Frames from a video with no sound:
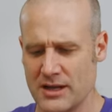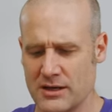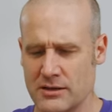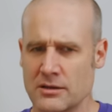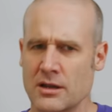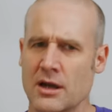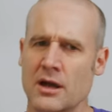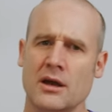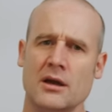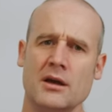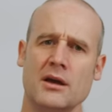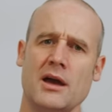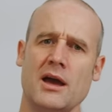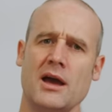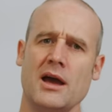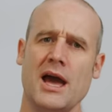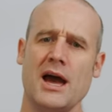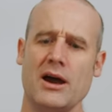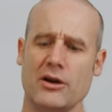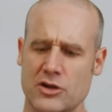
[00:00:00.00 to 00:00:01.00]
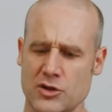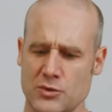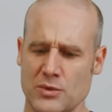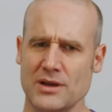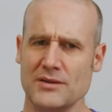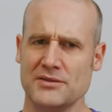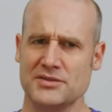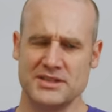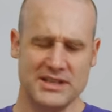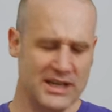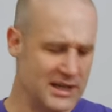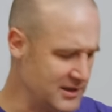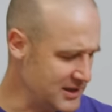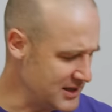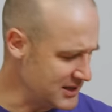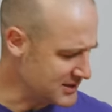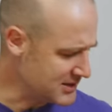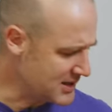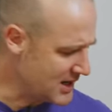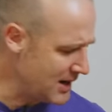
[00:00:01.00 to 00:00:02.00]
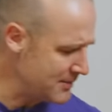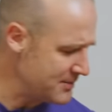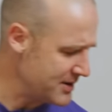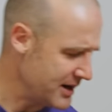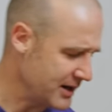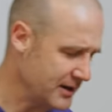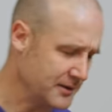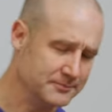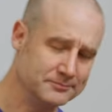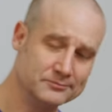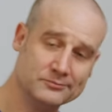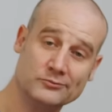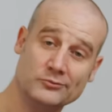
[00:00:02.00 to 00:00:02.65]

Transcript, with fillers: And how could we have seen this coming?